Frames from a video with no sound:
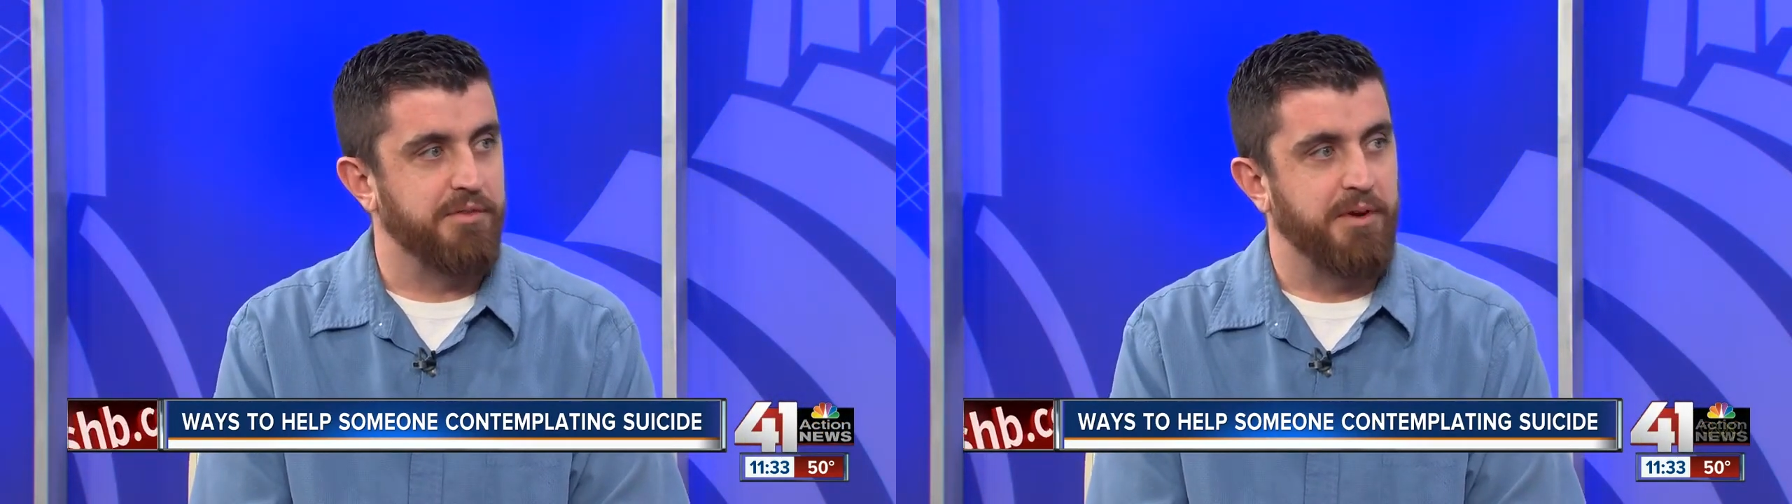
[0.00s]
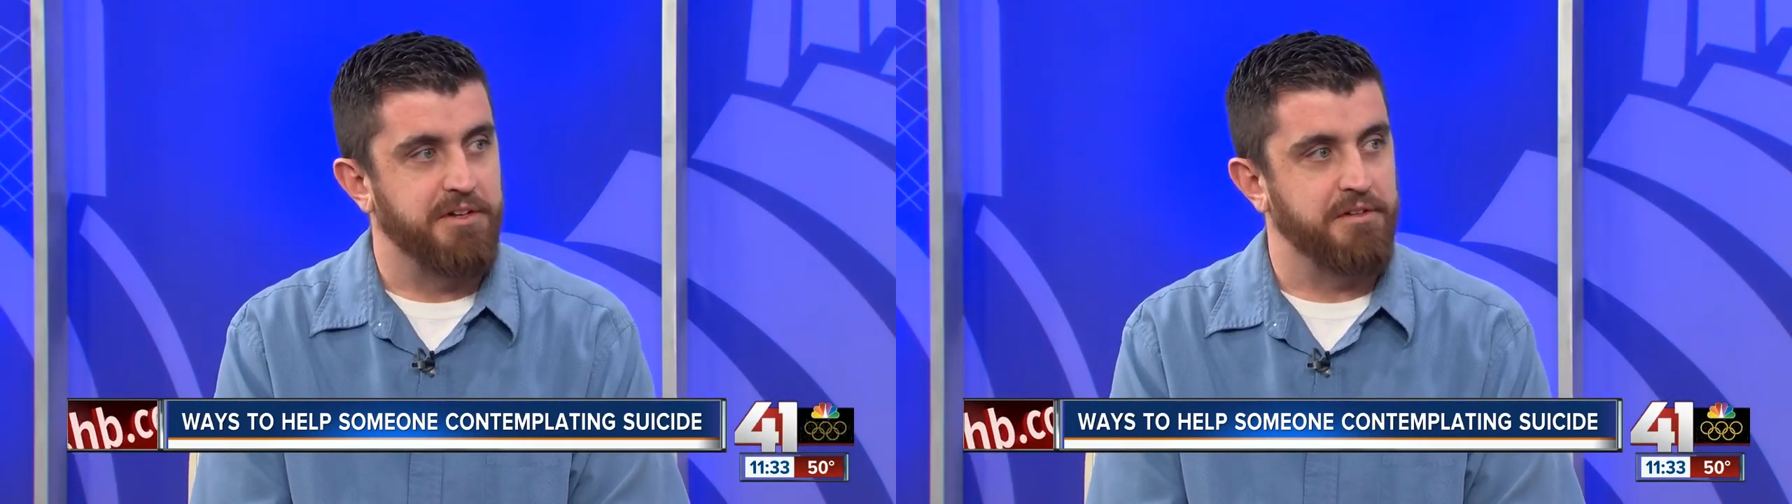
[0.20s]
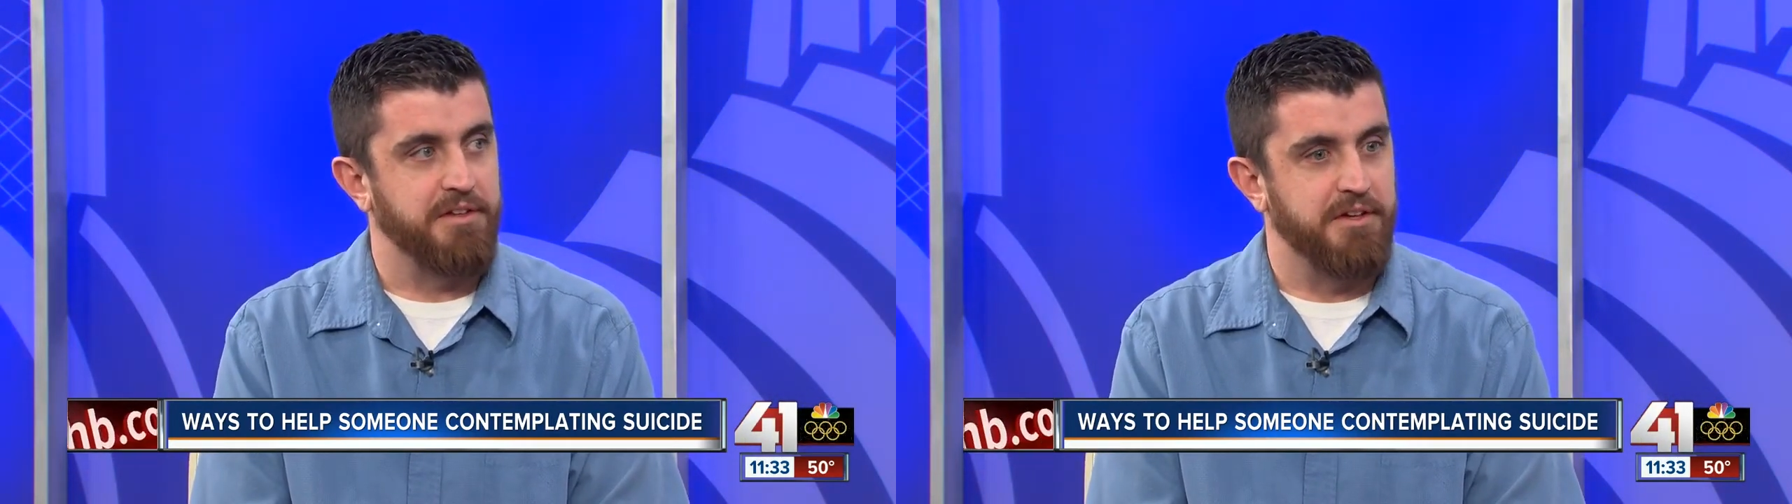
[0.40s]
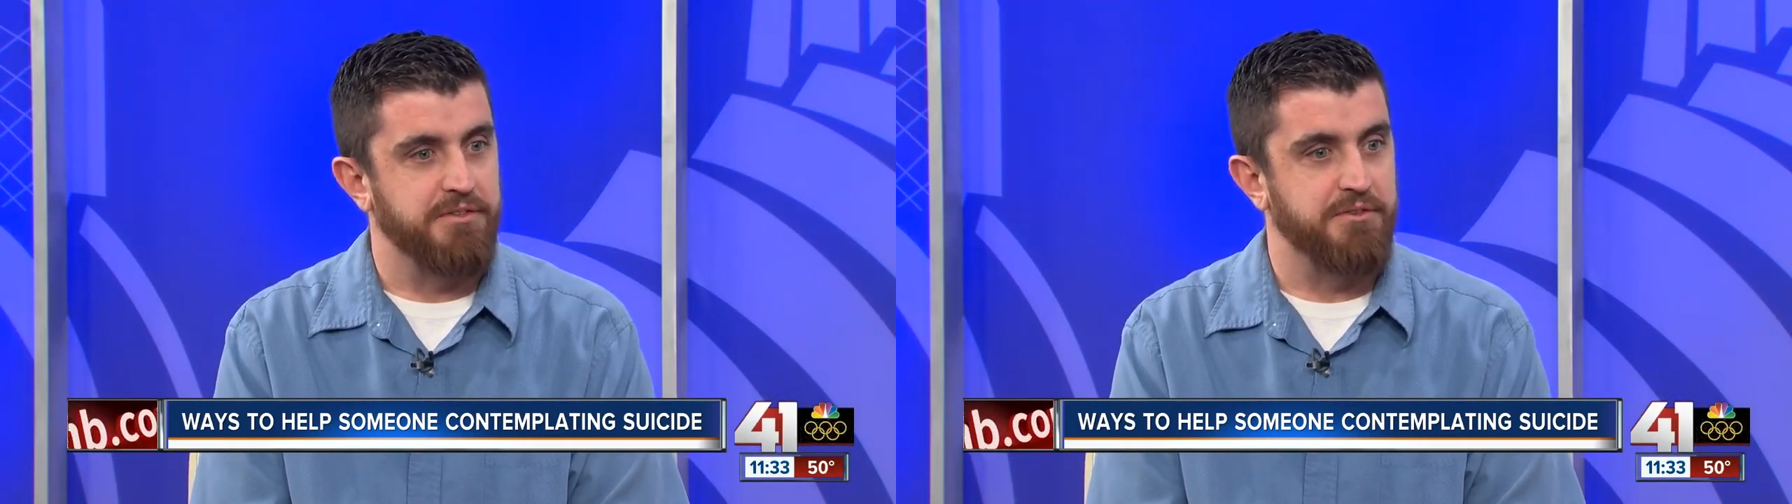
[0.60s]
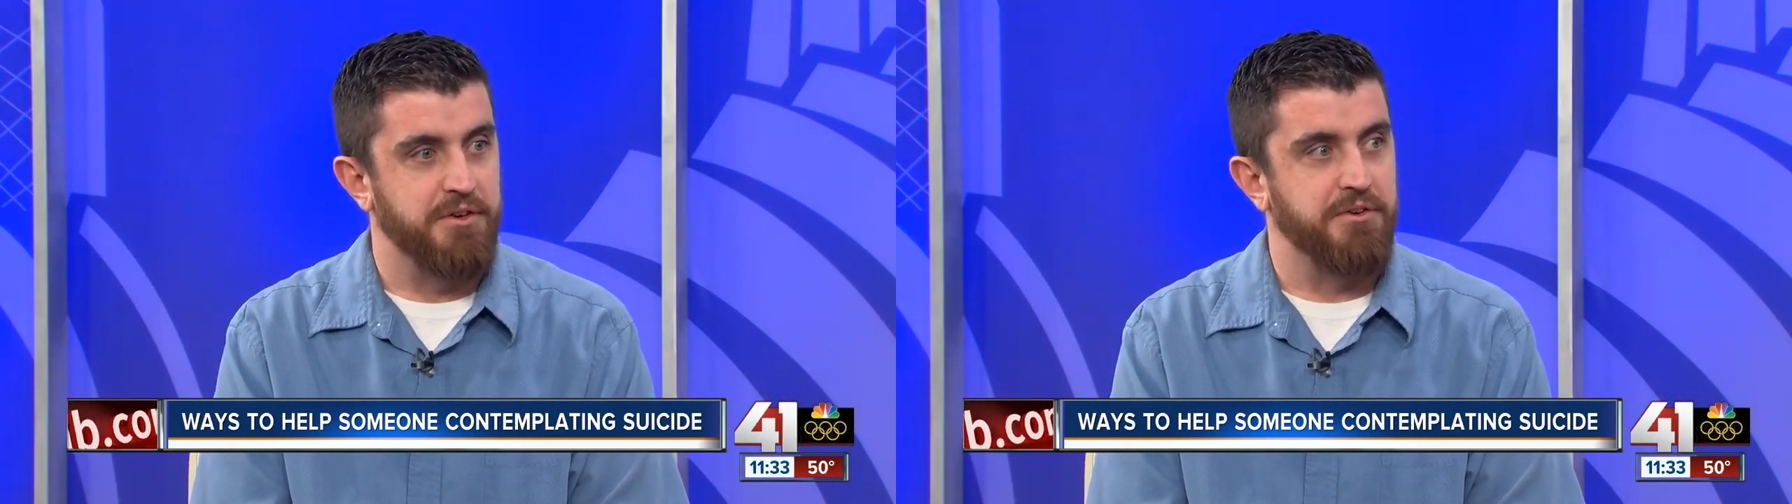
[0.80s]
especially
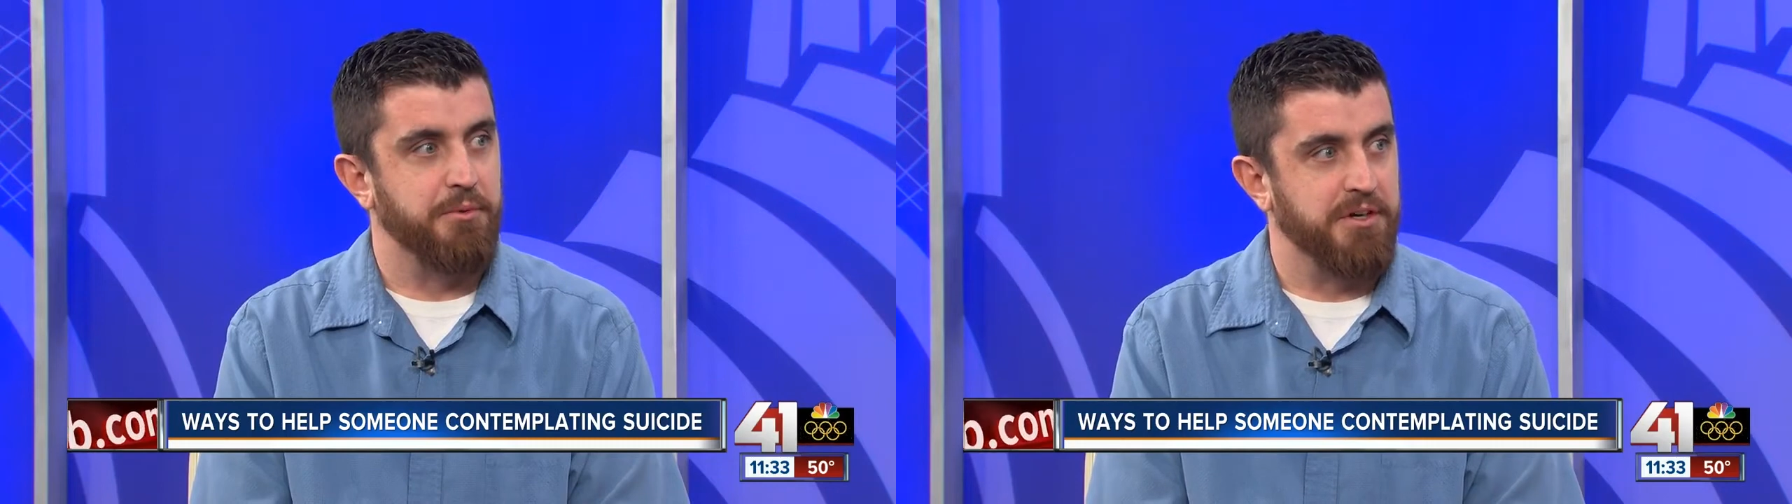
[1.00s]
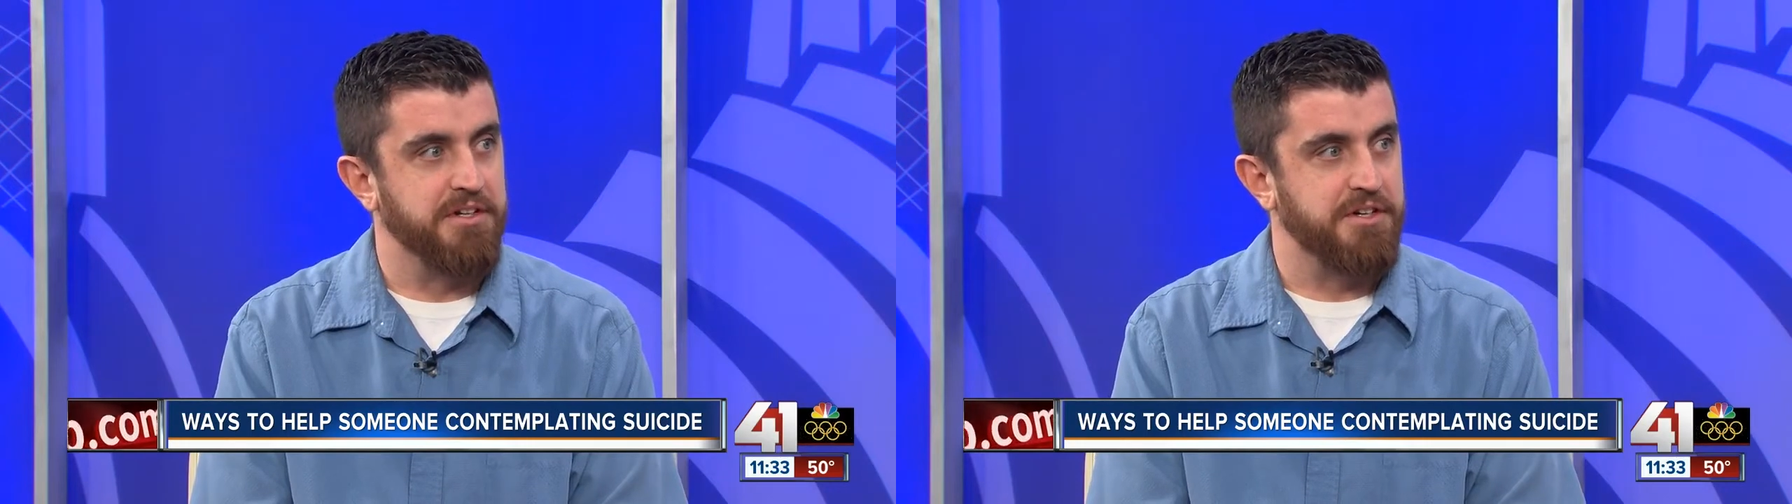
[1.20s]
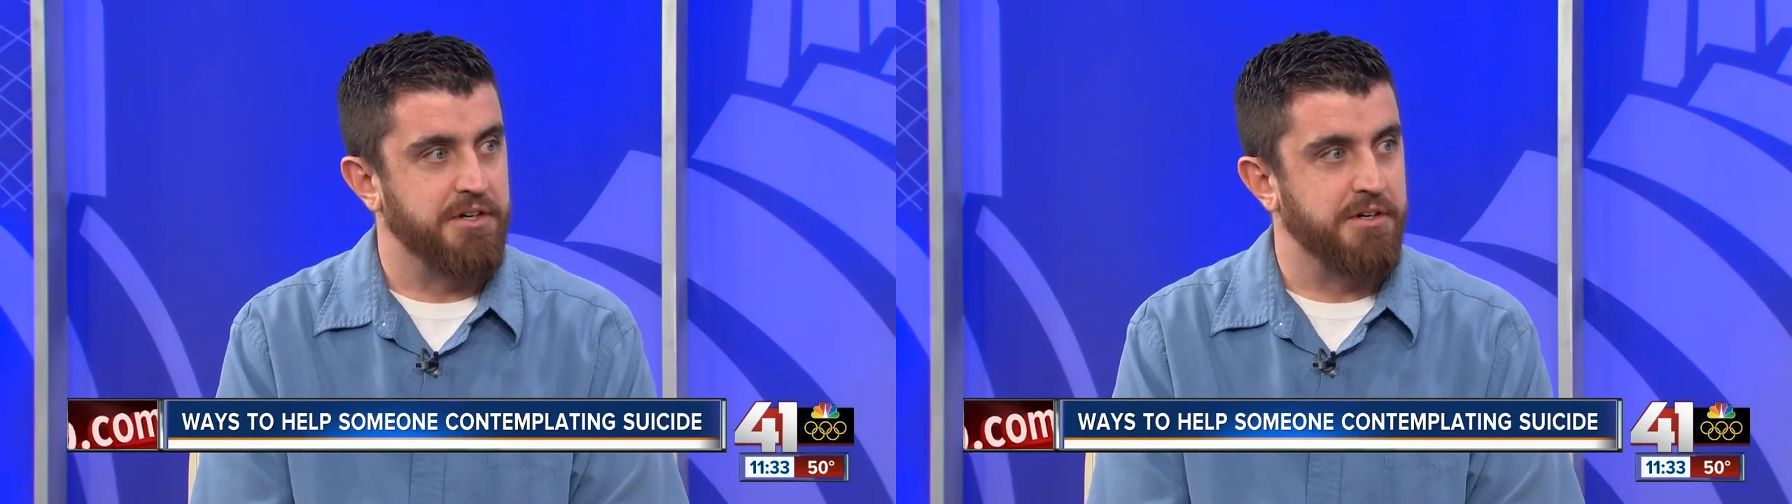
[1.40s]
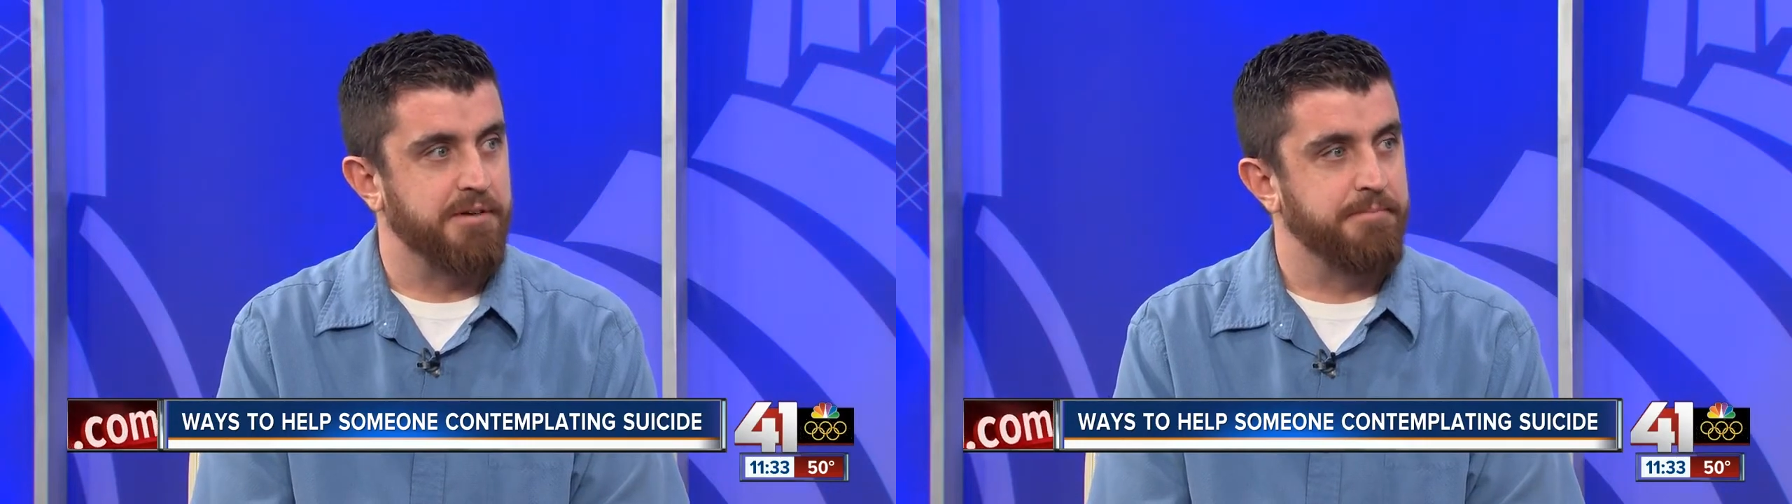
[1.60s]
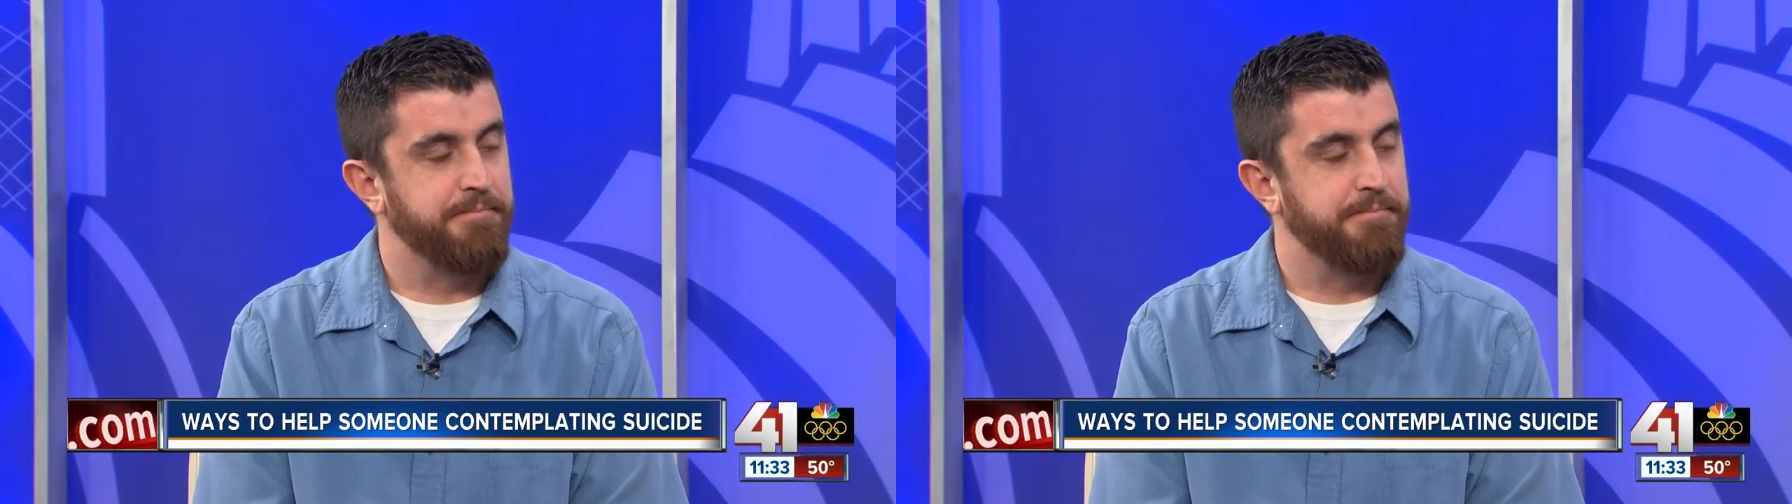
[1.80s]
those who don't know where to turn.